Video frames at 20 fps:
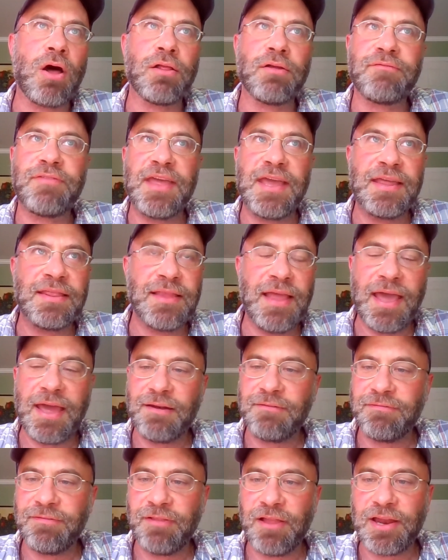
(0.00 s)
All of the
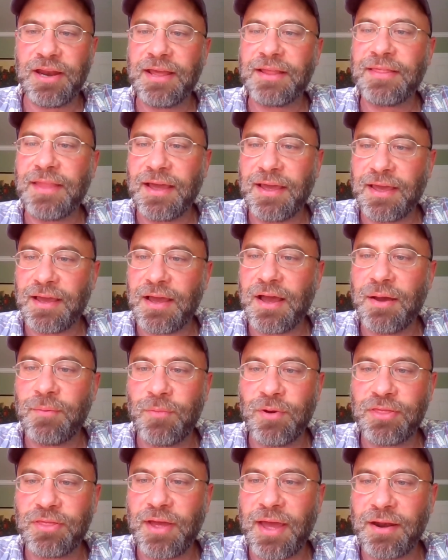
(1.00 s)
inland flooding that can
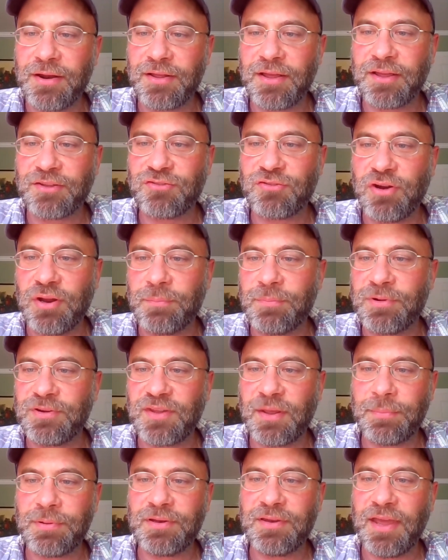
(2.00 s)
come with that extreme
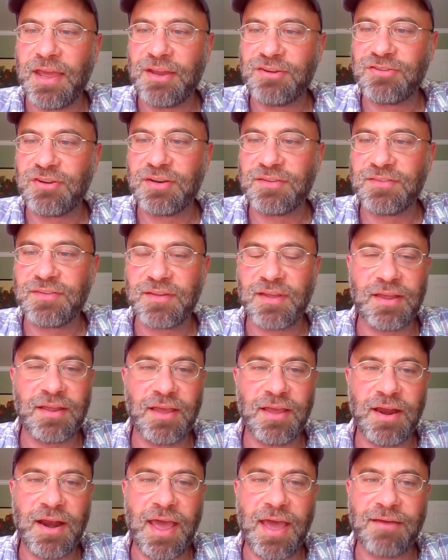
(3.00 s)
precipitation is
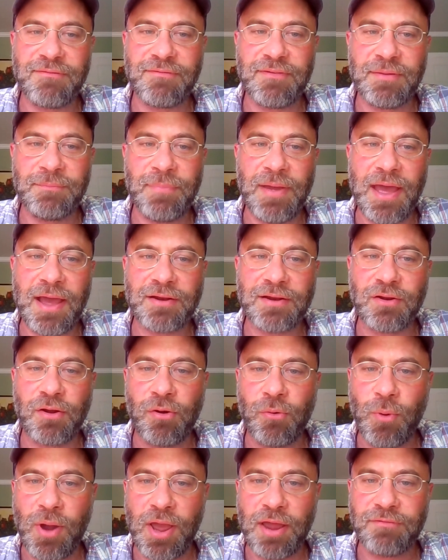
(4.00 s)
going to have impact
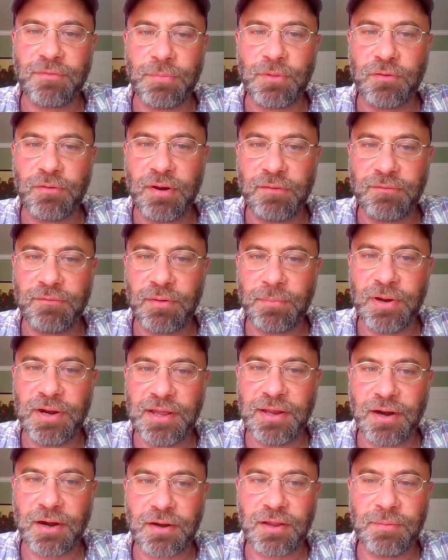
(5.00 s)
away from the river, but
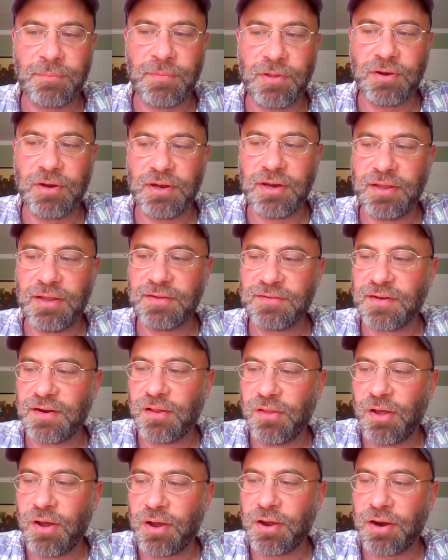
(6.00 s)
in our communities and
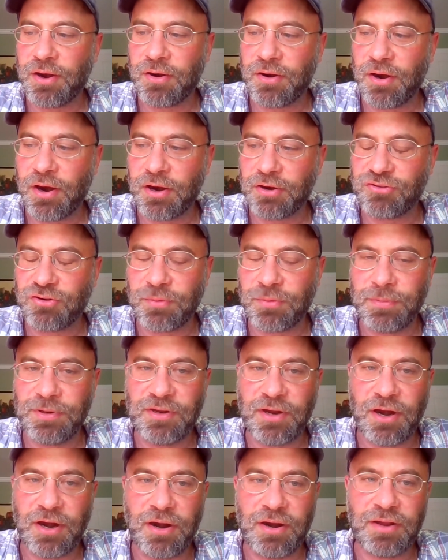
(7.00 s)
along our
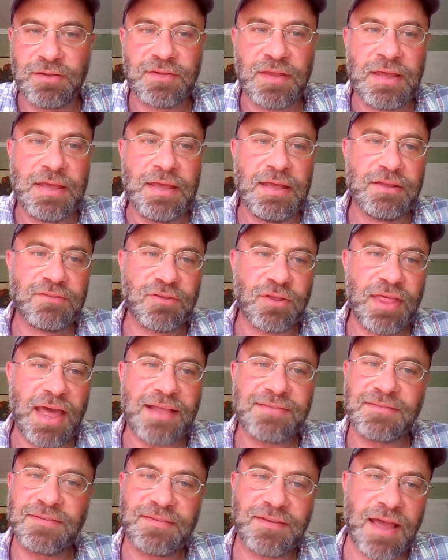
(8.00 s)
tributaries. So
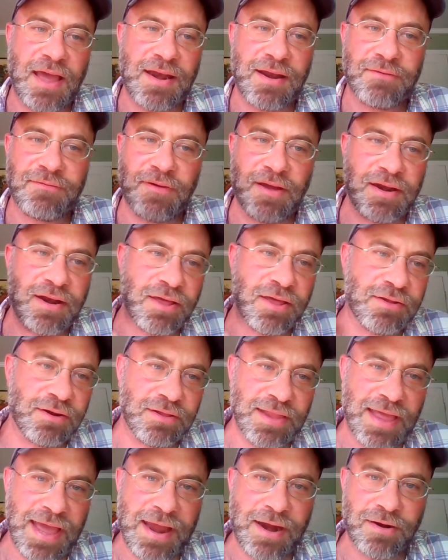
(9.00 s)
that's kind of another
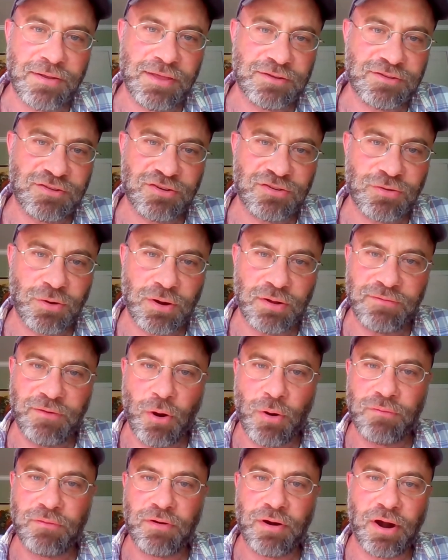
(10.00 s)
layer that's just sort of
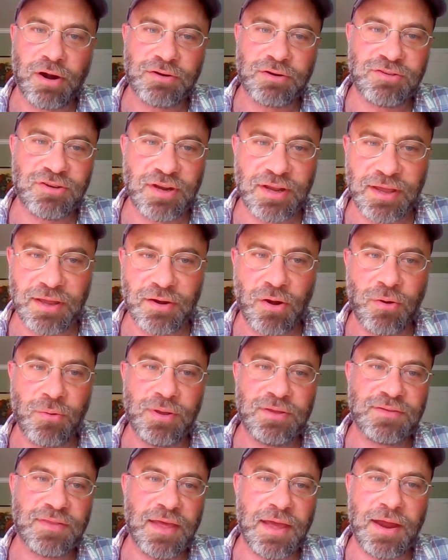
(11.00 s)
overarching and
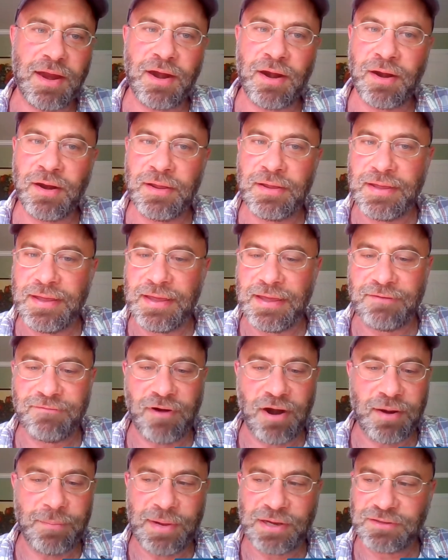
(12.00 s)
always there.
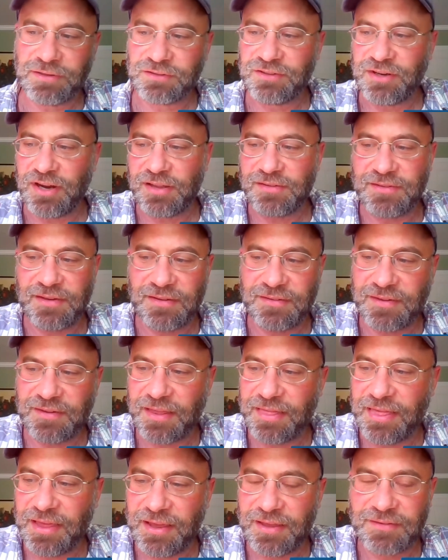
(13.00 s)
Environmental justice,
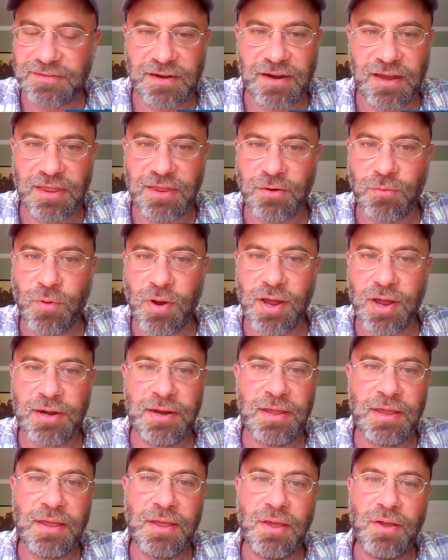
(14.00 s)
I think, is another
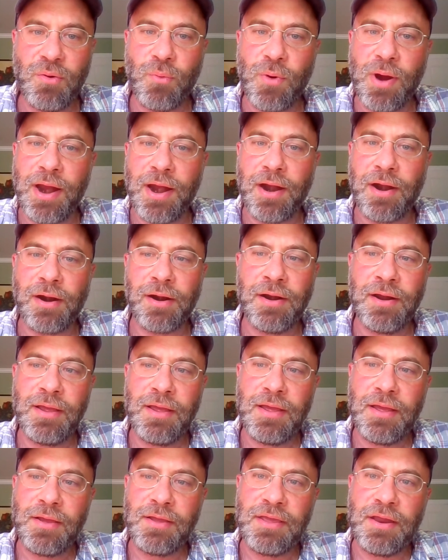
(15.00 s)
one where,
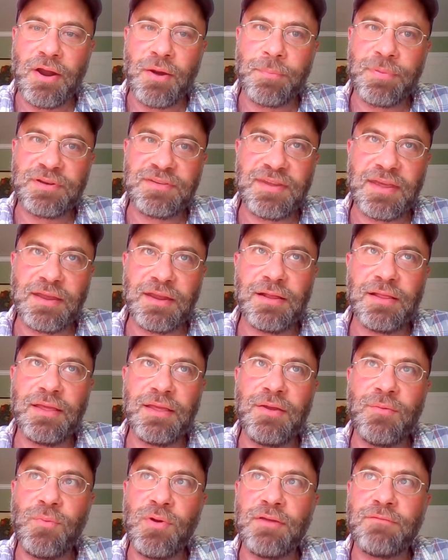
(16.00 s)

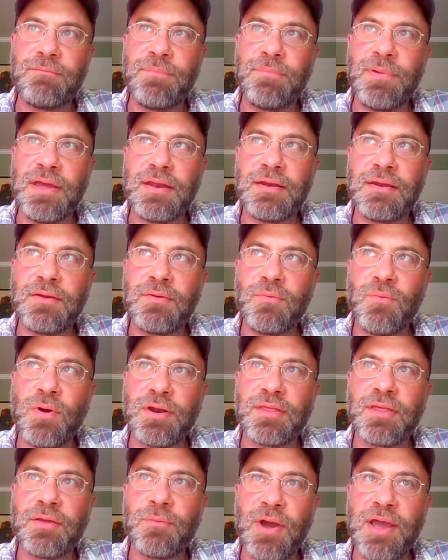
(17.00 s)
particularly
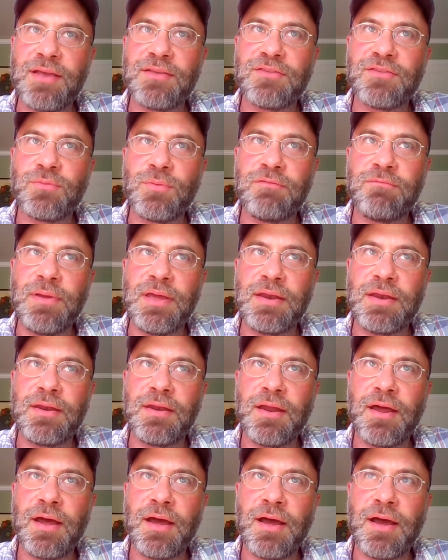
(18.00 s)
one of the ways we've
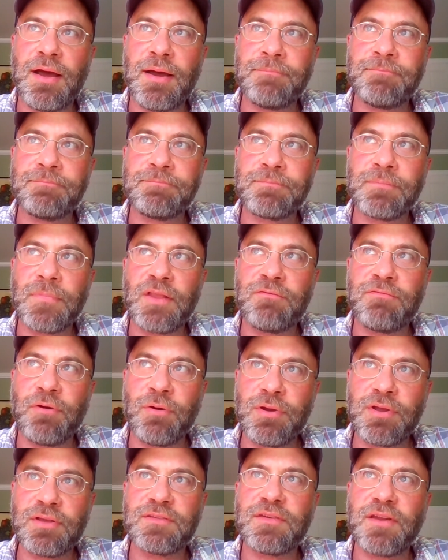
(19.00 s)
been
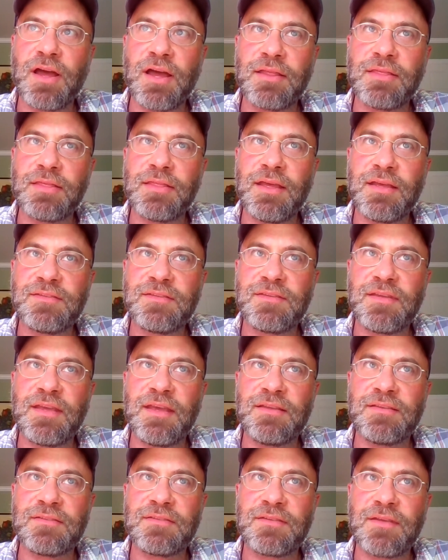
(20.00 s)
focused on this
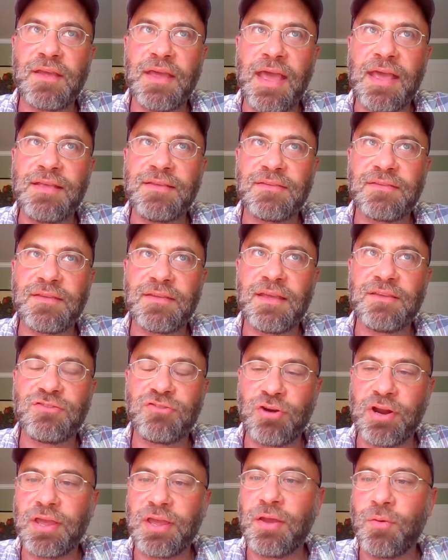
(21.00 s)

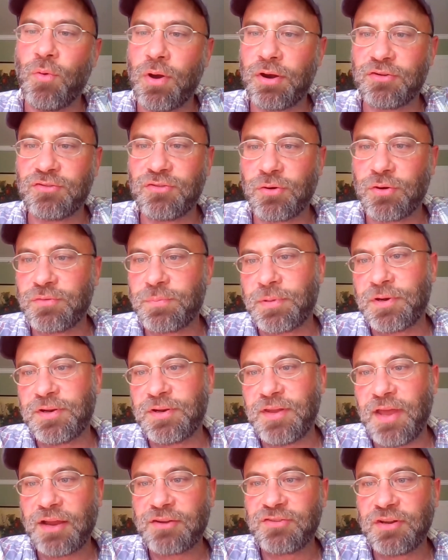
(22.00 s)
is drinking water source
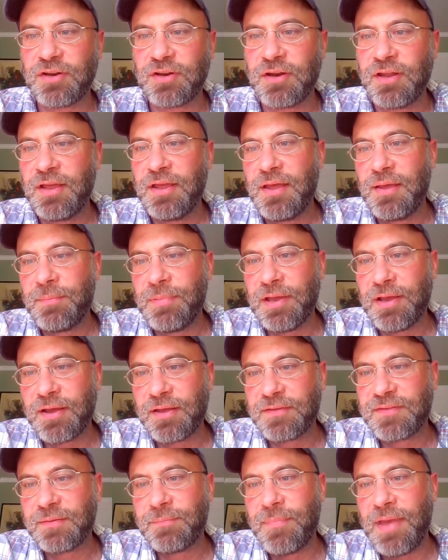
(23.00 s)
protection,
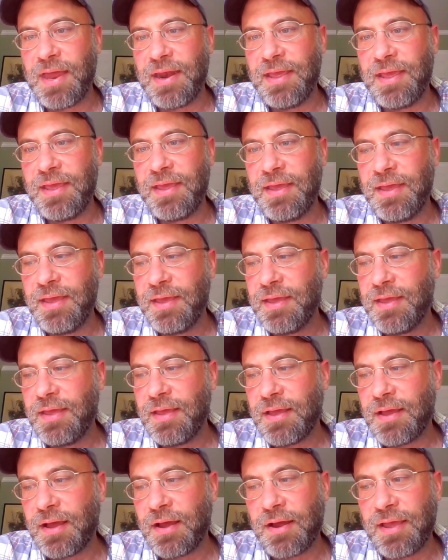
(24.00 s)
because in many
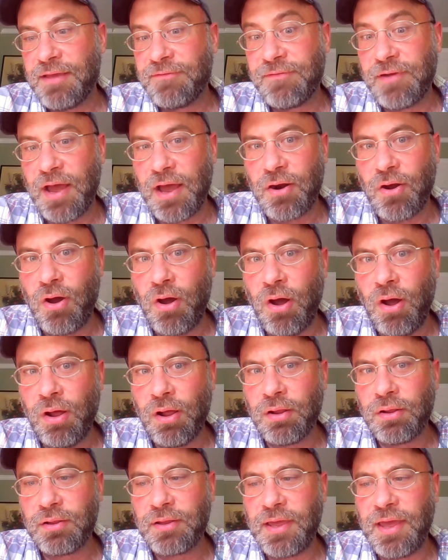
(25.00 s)
if not
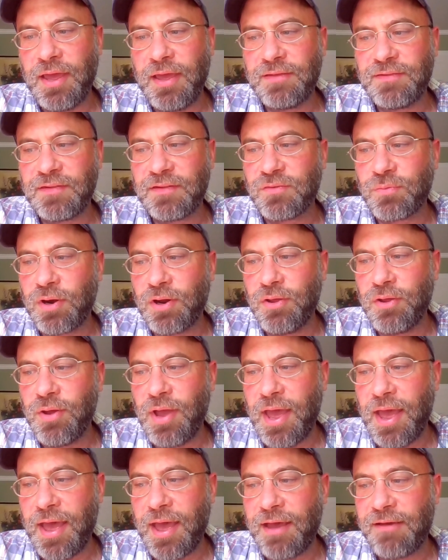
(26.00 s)
all cases where
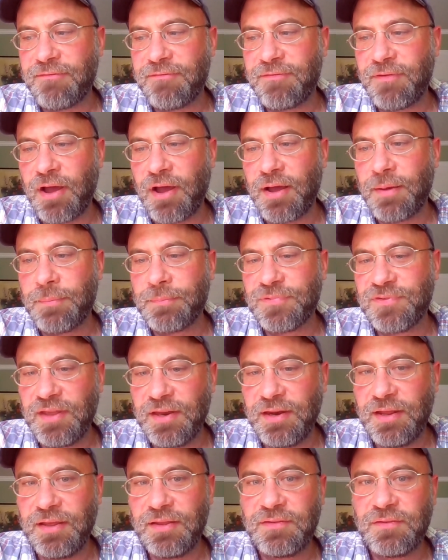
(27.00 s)
you have
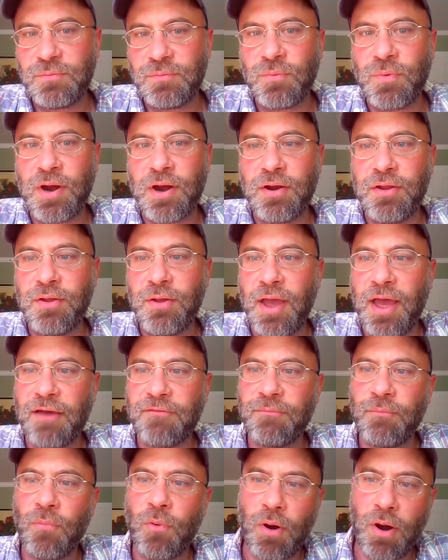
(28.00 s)
cities where you
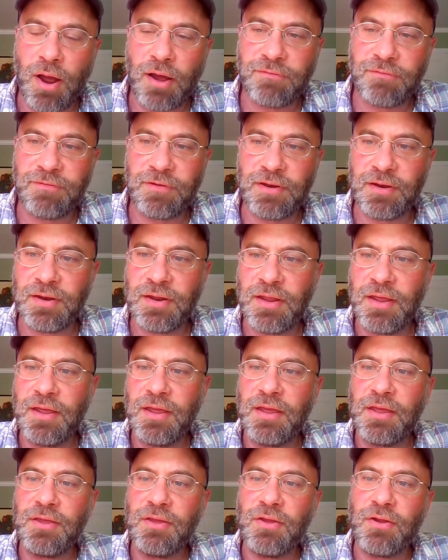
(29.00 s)
have more often
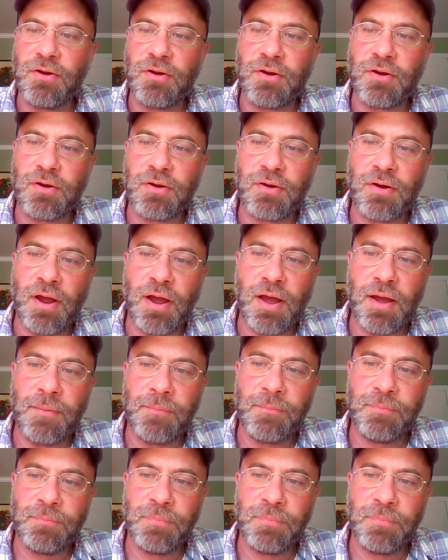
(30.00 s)
your